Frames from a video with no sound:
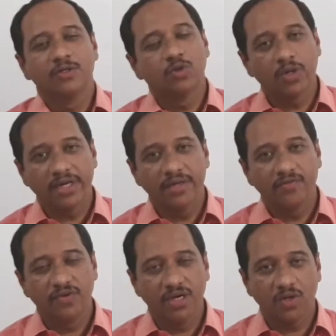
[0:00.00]
Today
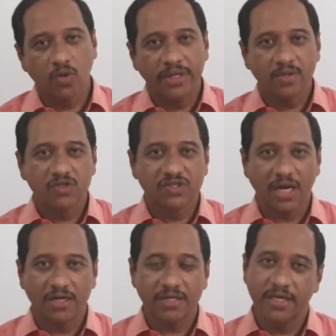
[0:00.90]
we are going to
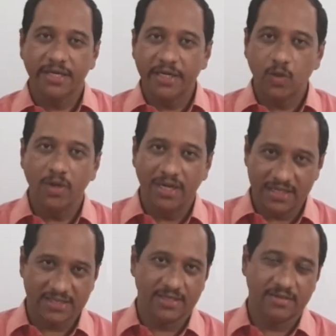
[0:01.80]
start a new
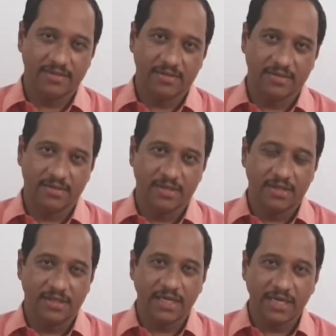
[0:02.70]
lesson,
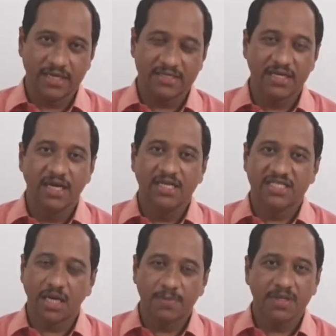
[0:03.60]
that is
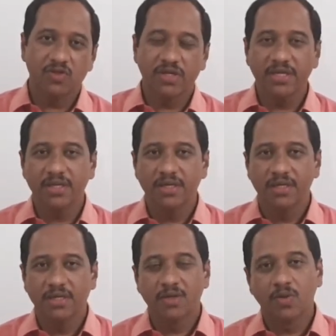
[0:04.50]
chapter
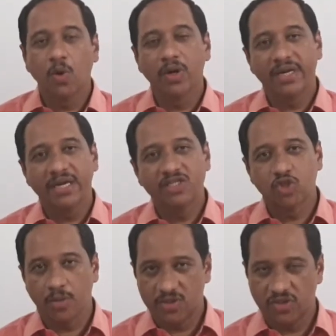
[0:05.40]
3, coordinate
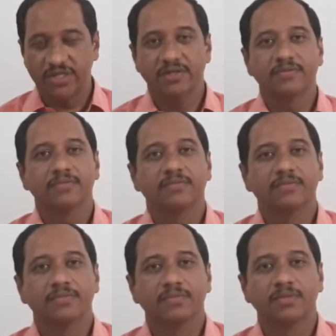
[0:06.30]
geometry.
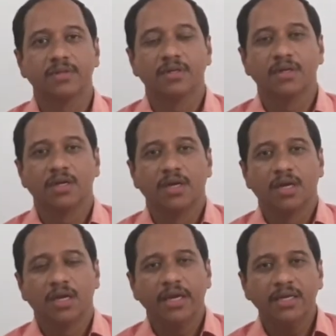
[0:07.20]

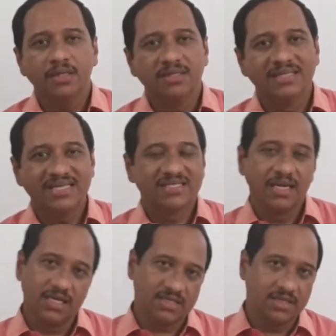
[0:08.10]
In this
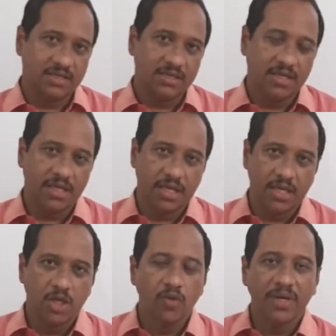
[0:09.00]
lesson
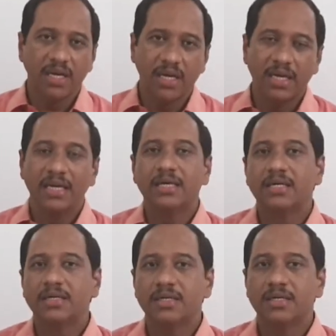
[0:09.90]
you will
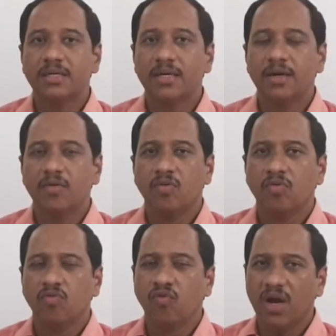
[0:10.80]
learn
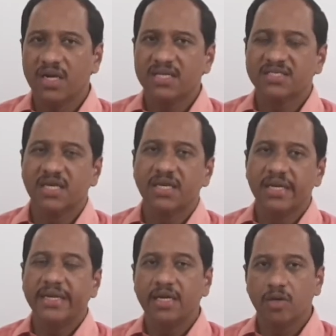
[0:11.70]
what is the
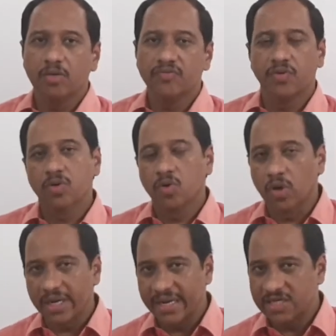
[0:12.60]
need of
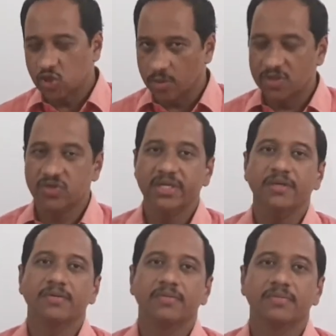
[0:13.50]
coordinate
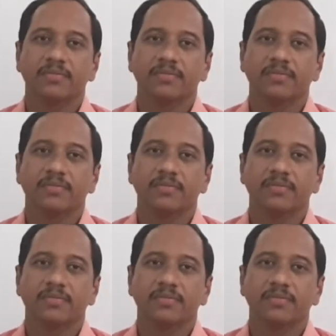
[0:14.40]
geometry